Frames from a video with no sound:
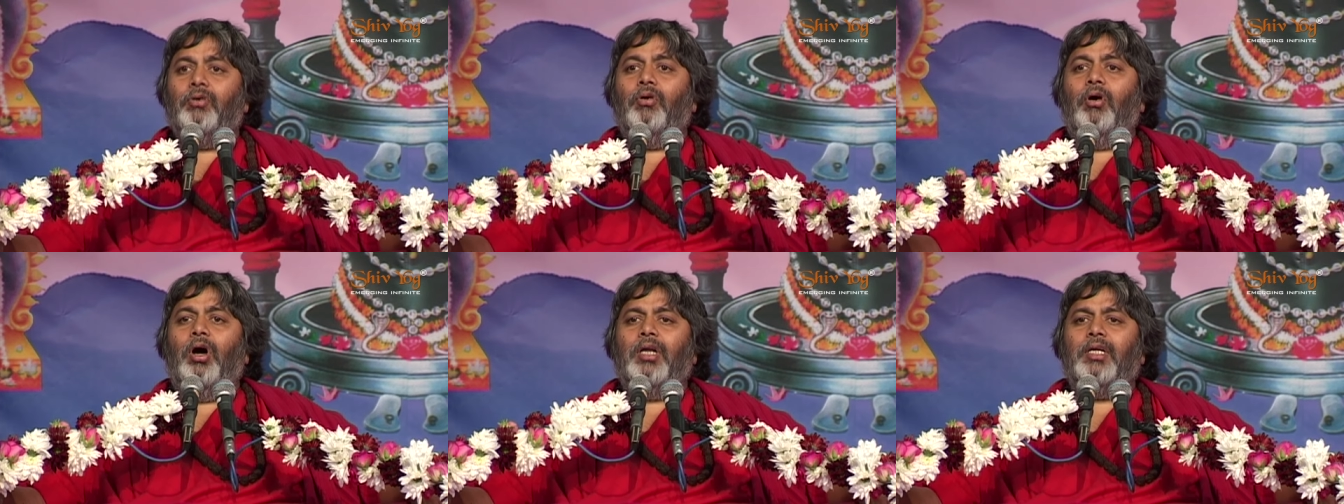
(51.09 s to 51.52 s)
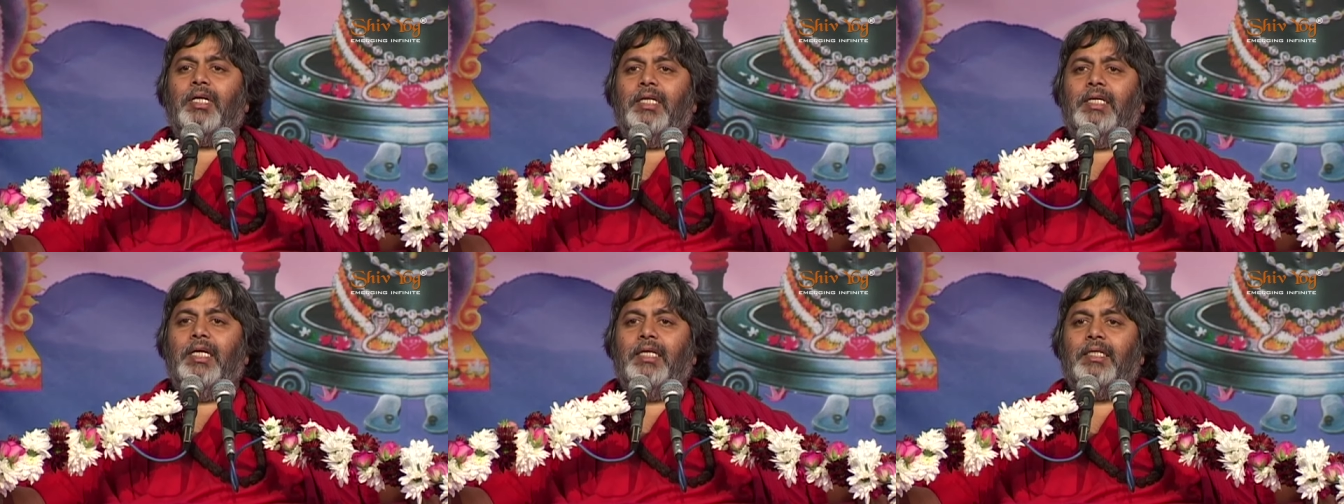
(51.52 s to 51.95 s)
go on
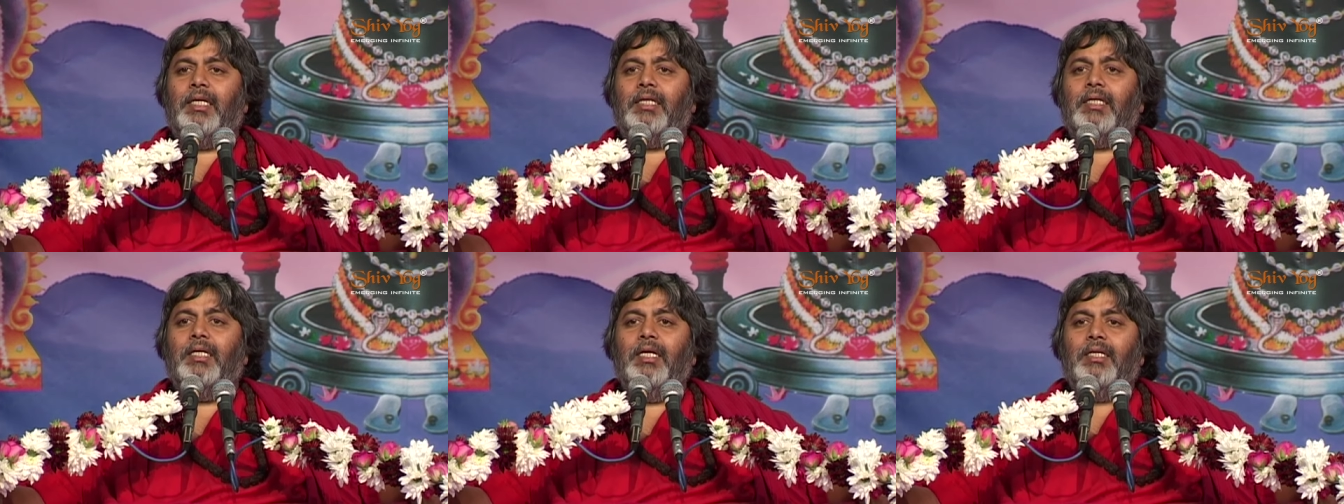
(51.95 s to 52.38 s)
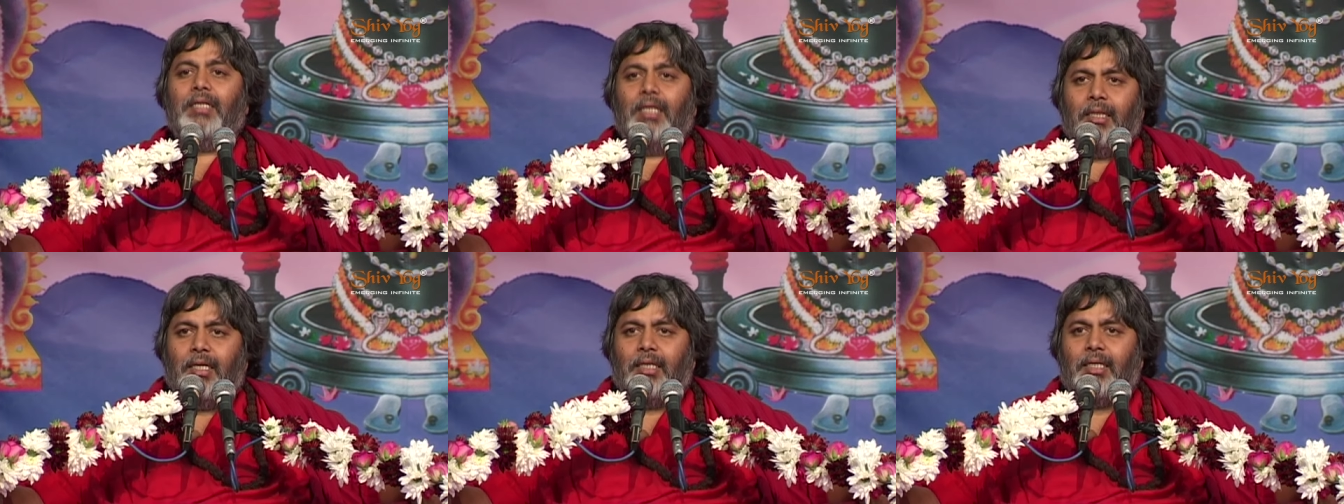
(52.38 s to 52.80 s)
creating
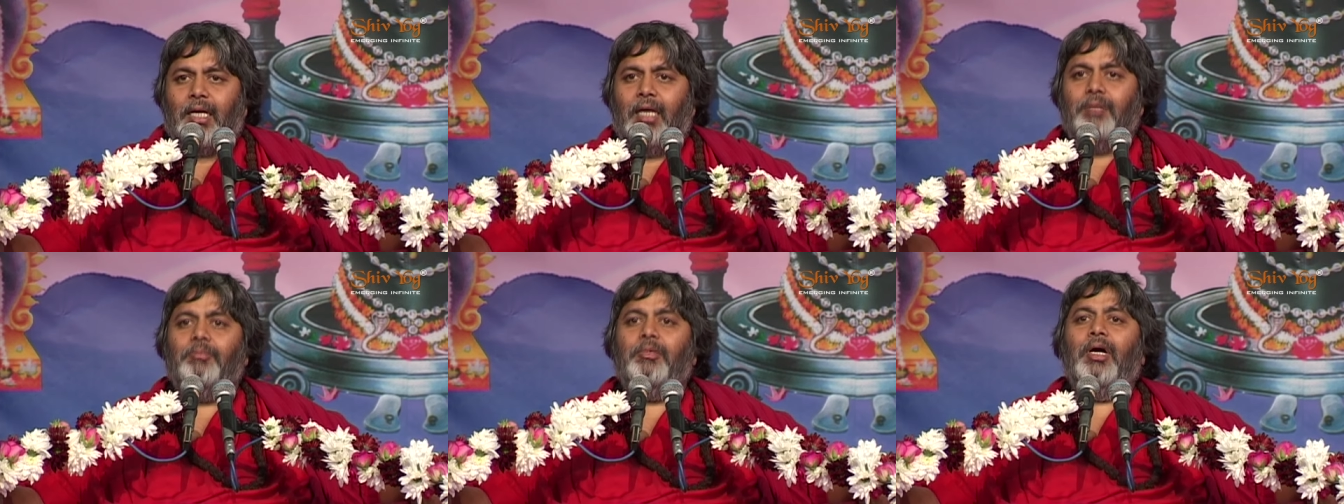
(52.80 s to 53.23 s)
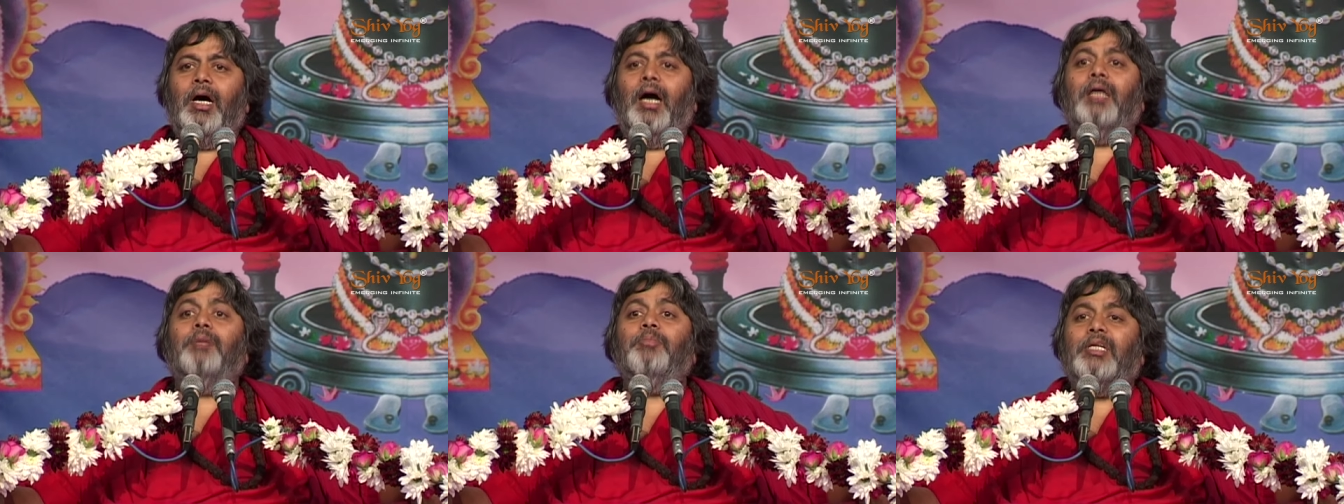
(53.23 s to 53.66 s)
till the time
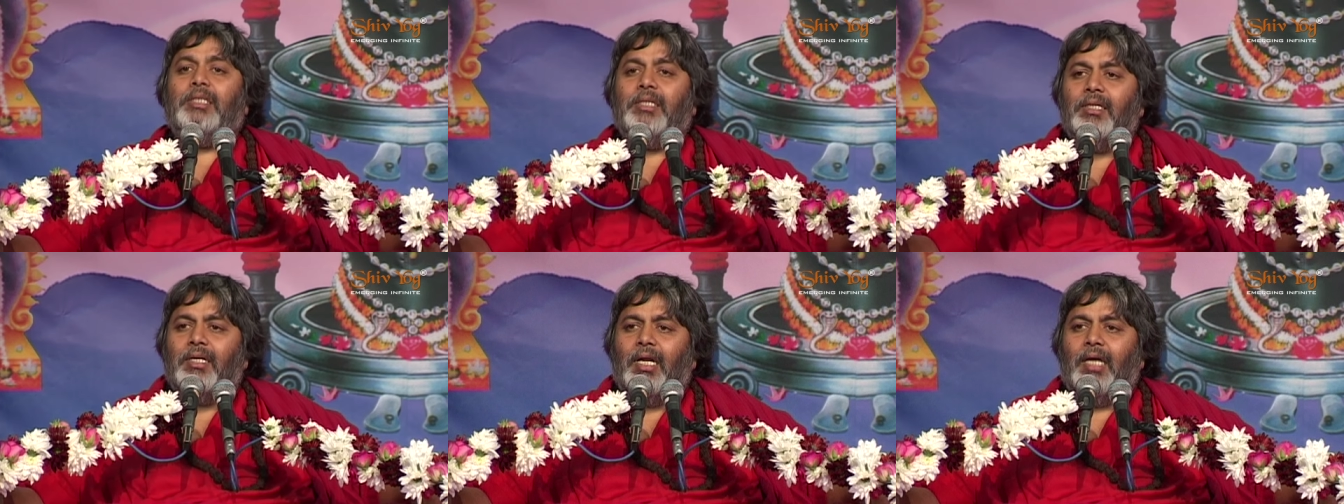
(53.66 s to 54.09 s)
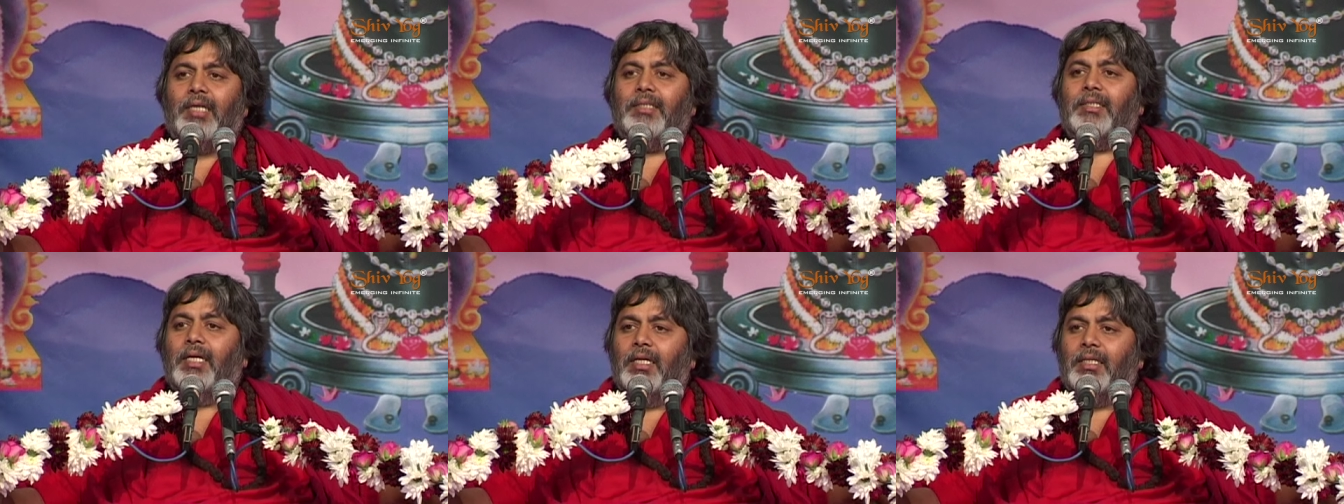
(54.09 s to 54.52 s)
I
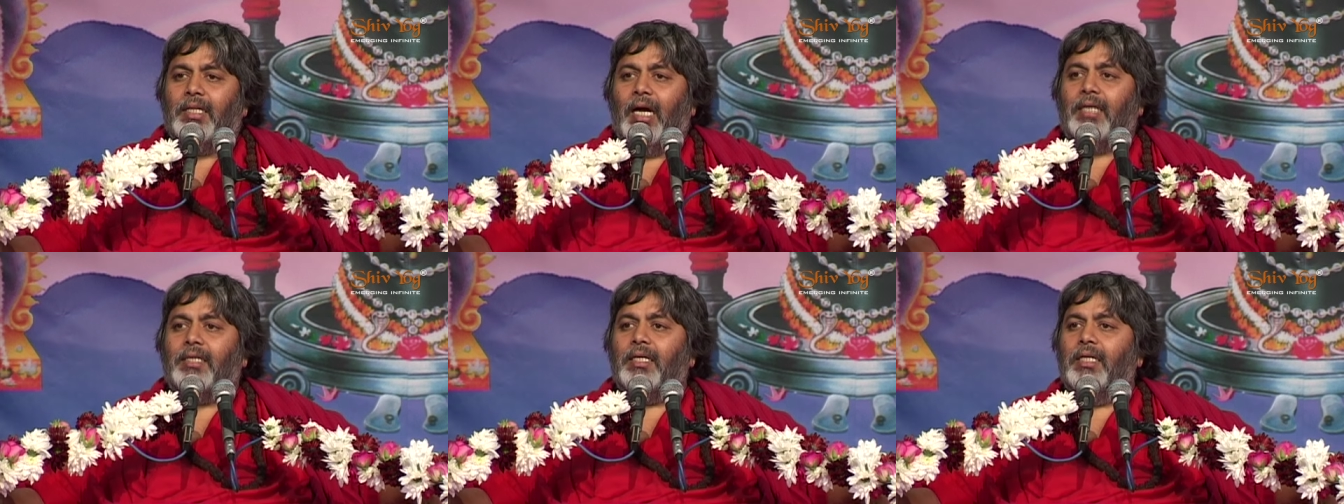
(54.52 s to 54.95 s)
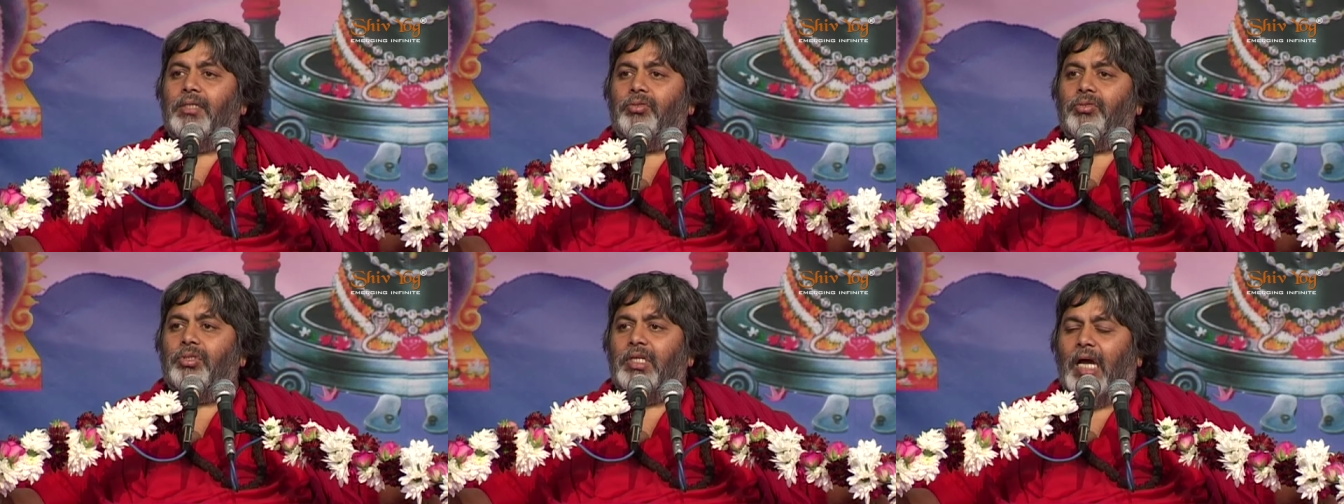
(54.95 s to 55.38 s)
materialize that
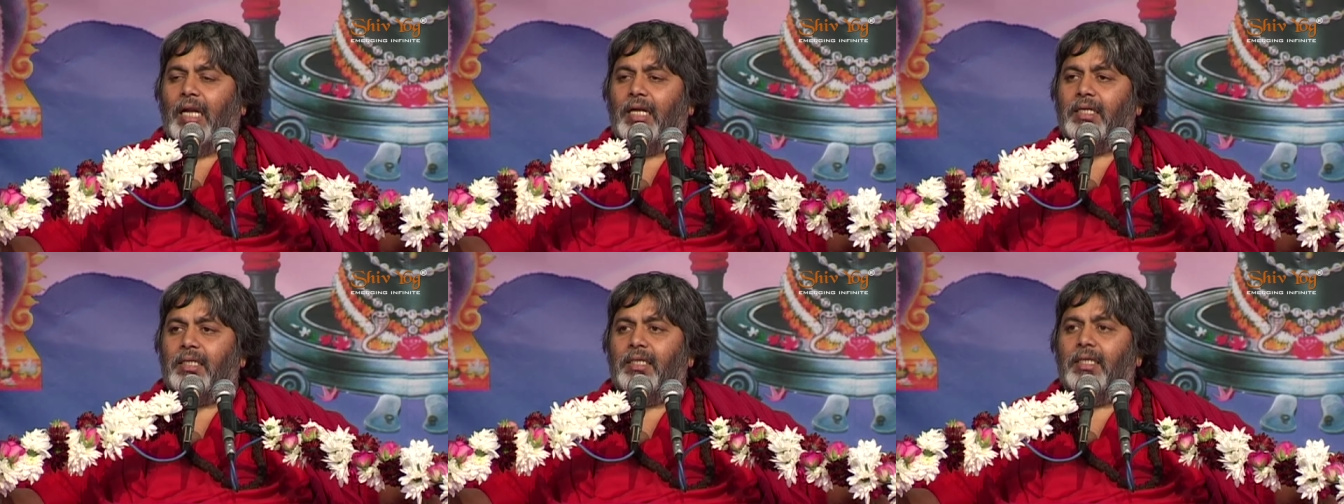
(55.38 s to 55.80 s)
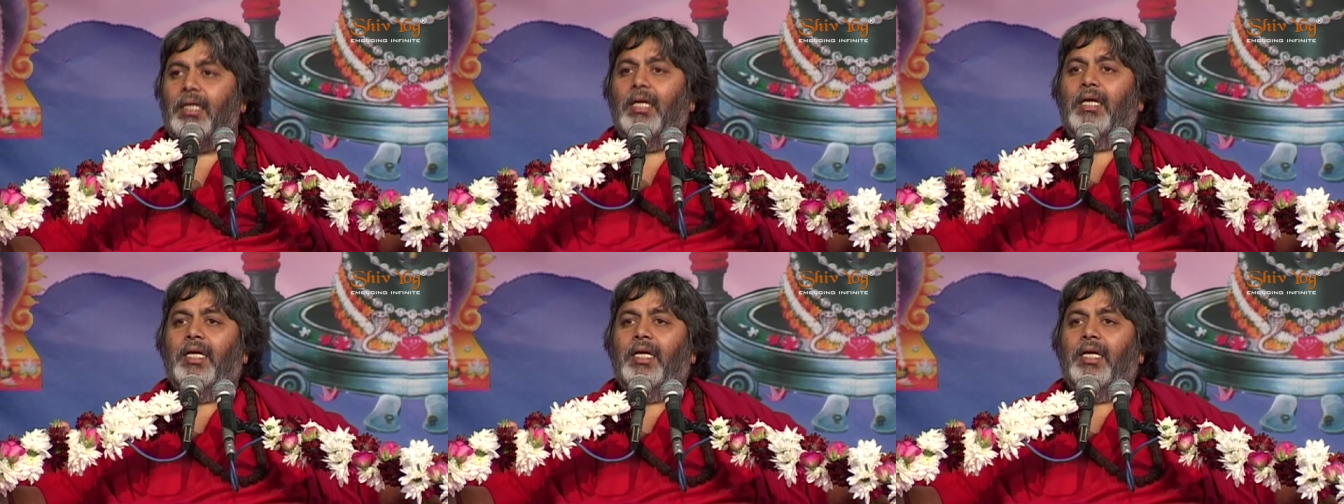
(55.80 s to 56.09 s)
into reality.